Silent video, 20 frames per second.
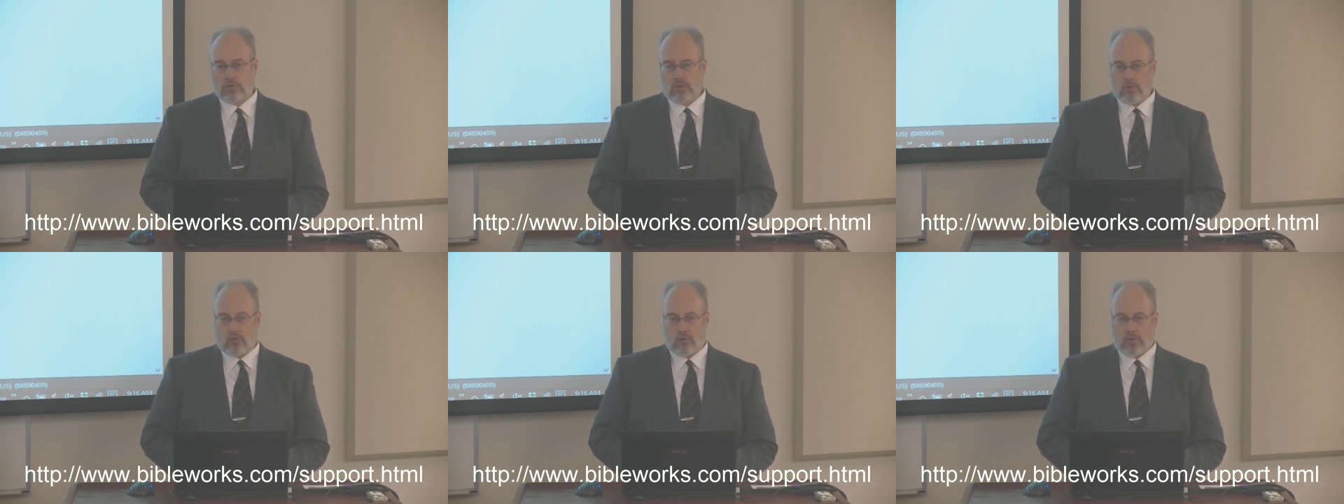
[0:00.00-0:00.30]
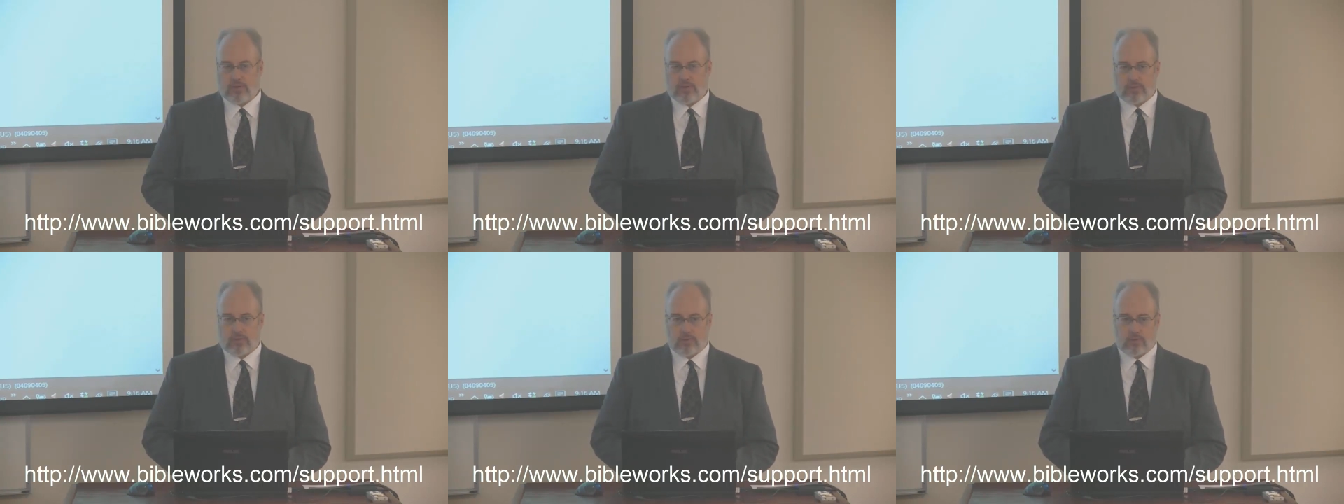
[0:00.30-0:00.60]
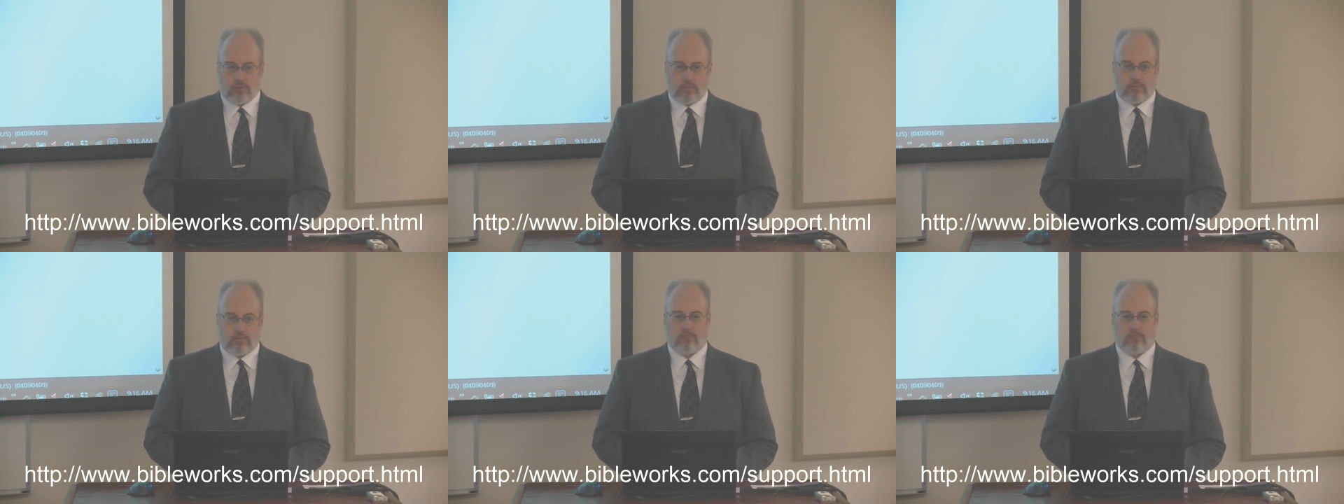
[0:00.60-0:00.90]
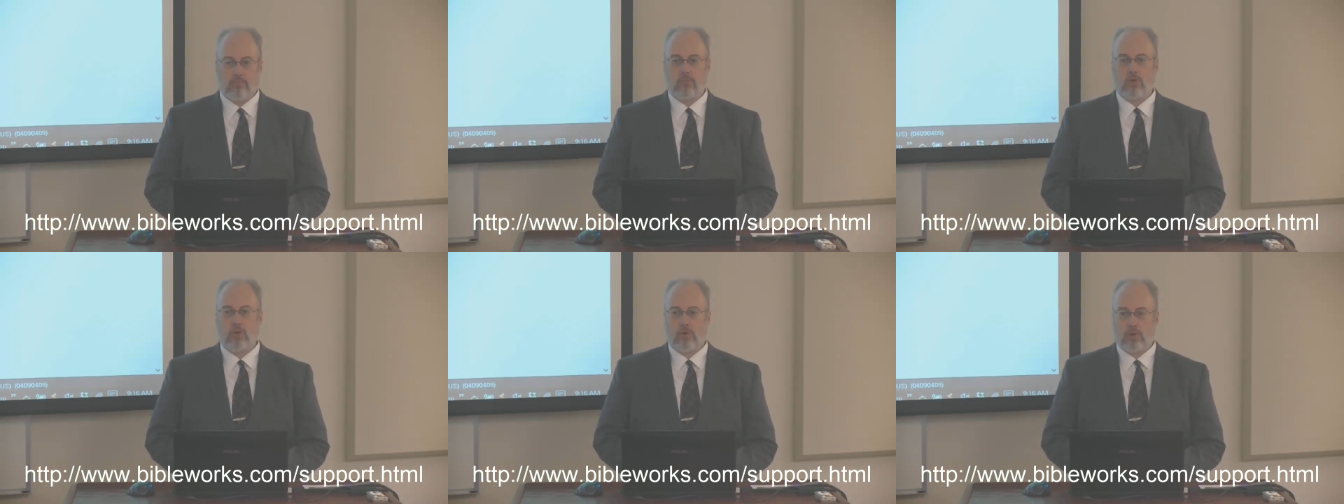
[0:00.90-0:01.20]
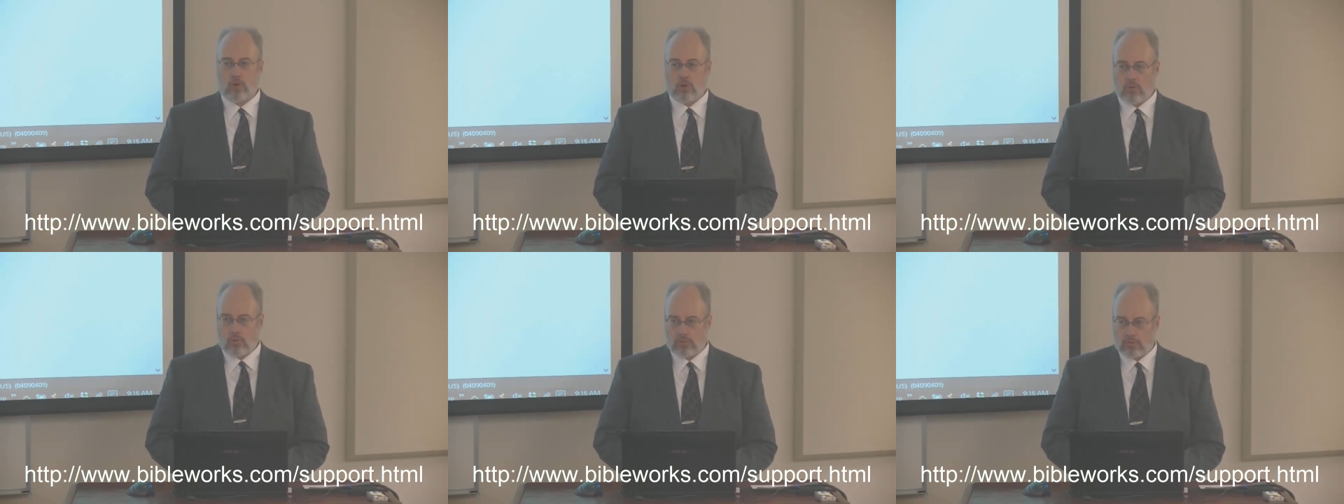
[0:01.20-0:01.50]
So you want to
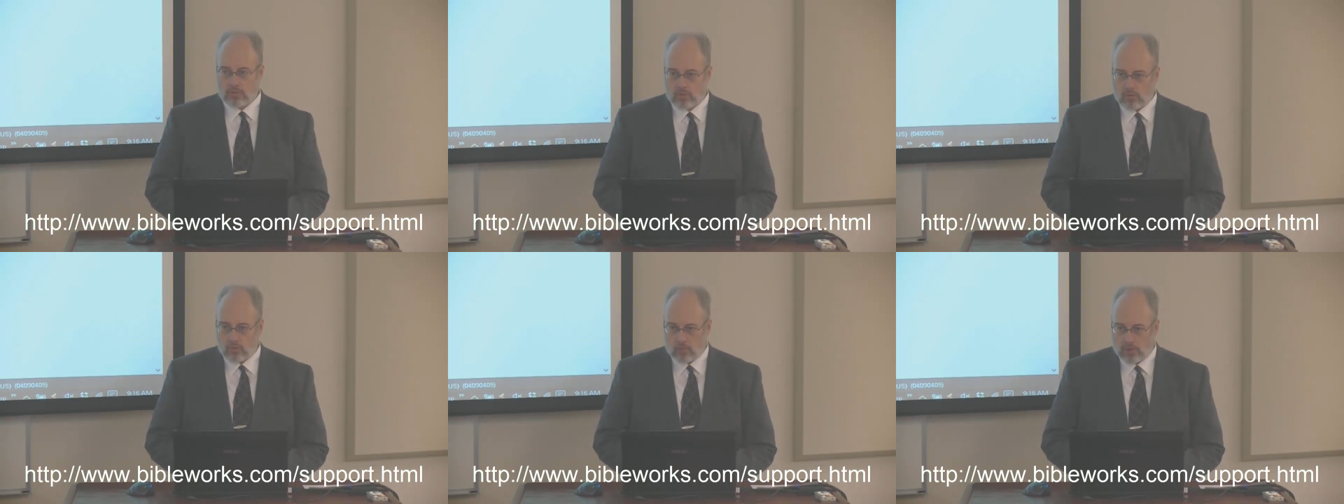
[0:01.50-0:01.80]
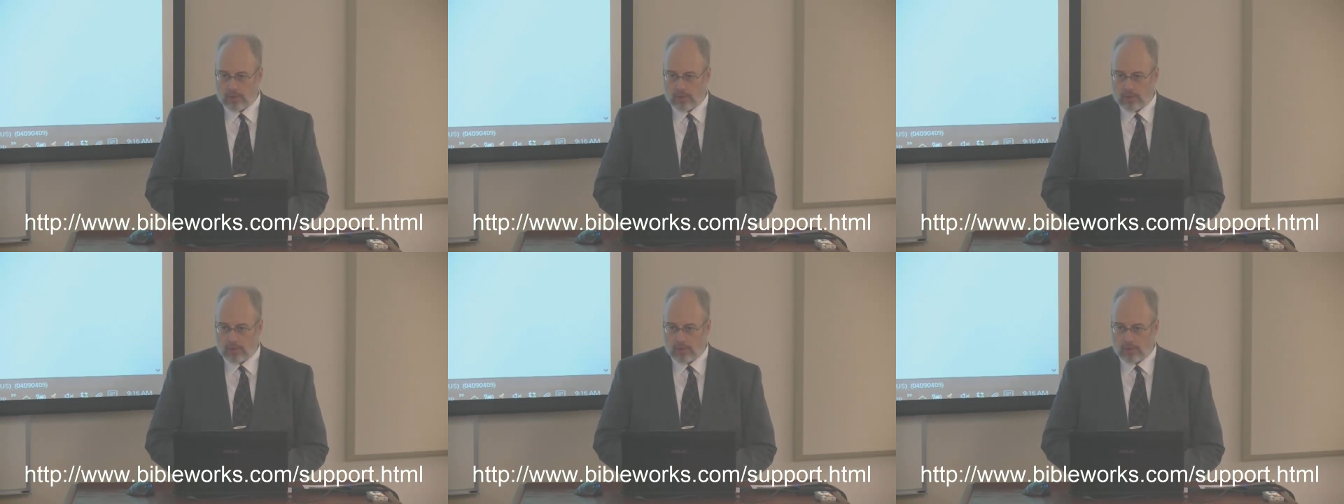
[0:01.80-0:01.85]
go to your to the